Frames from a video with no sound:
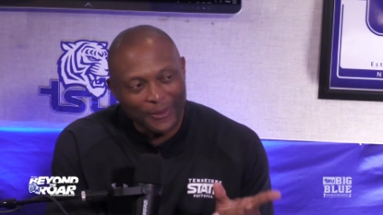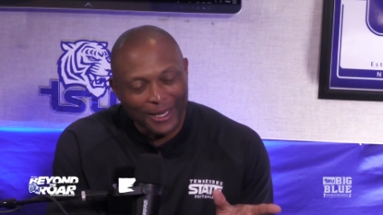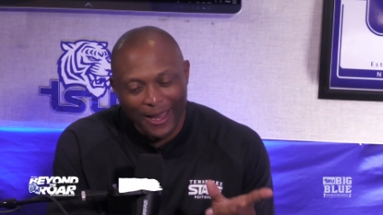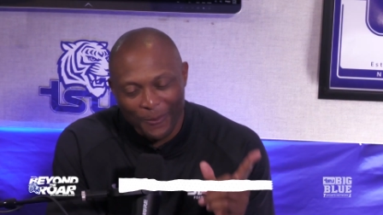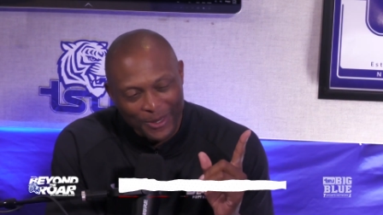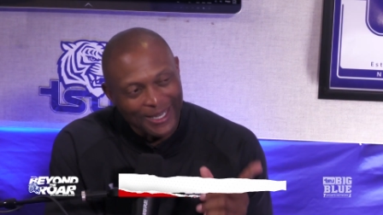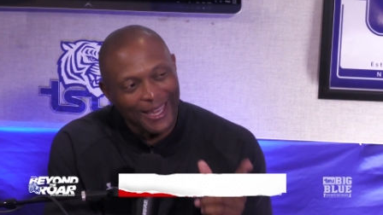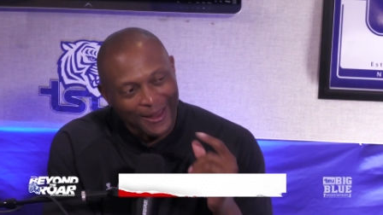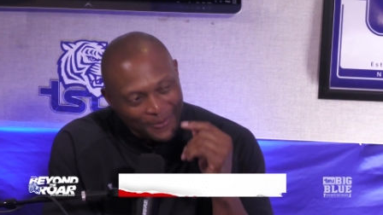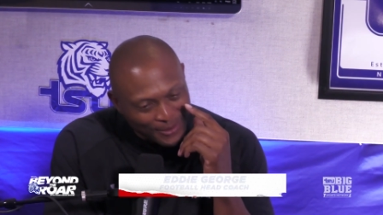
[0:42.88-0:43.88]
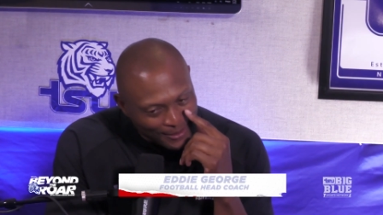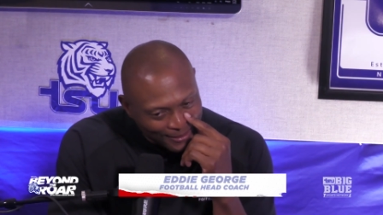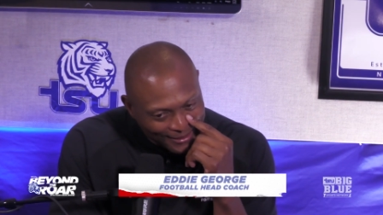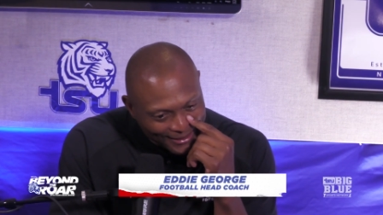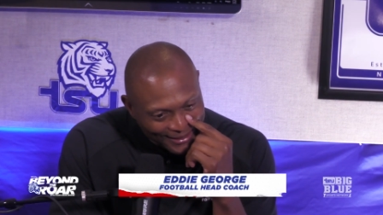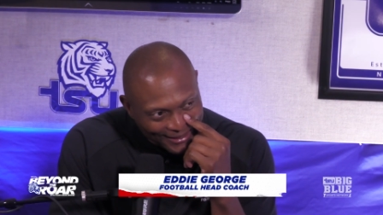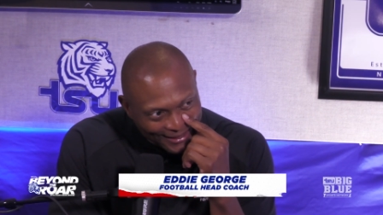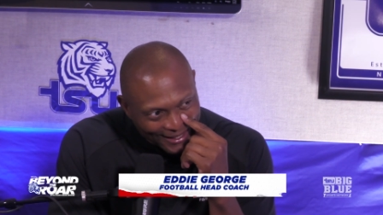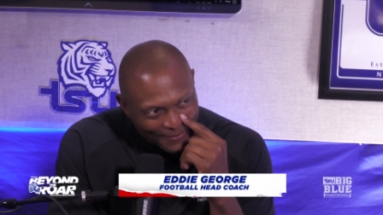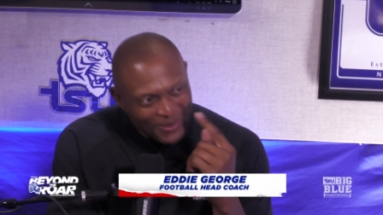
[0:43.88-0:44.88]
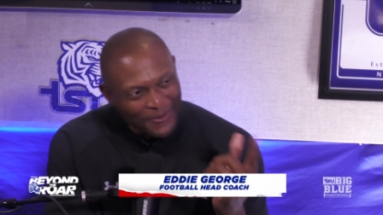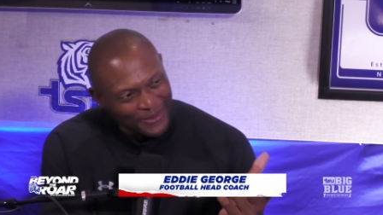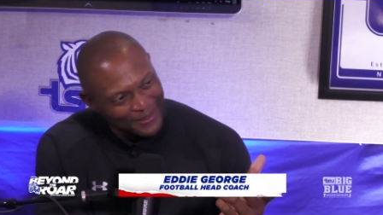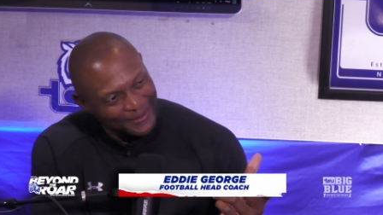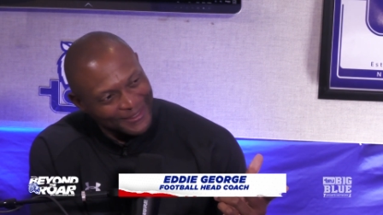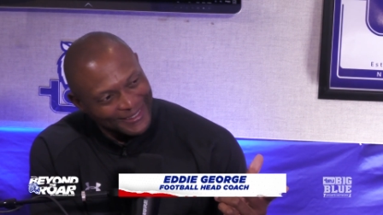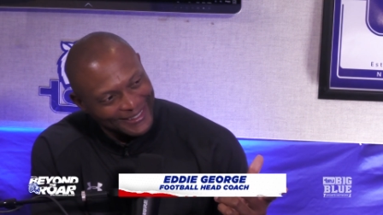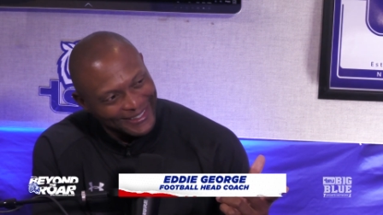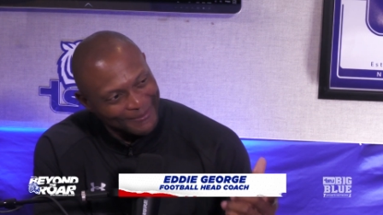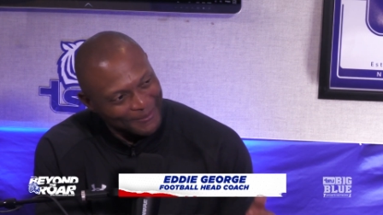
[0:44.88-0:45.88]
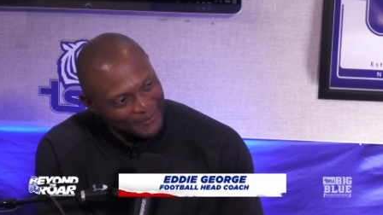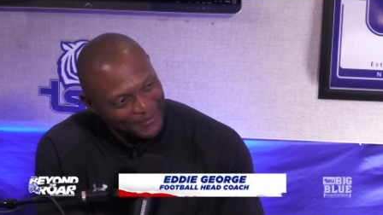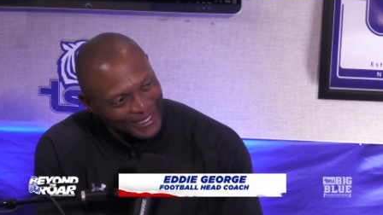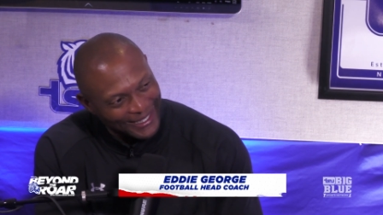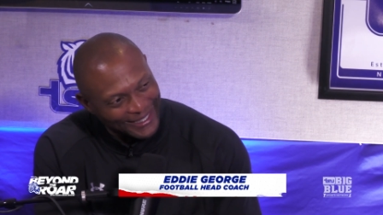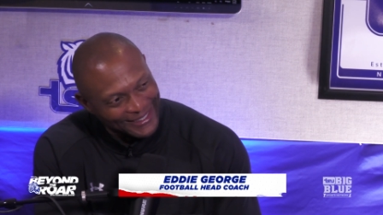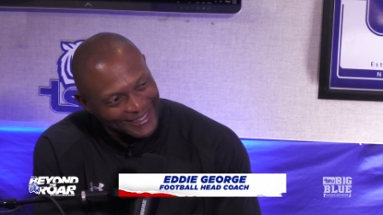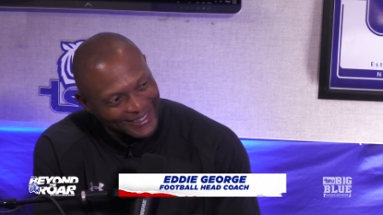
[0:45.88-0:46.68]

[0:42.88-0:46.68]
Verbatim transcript: fact, have we ever, have we ever played played against each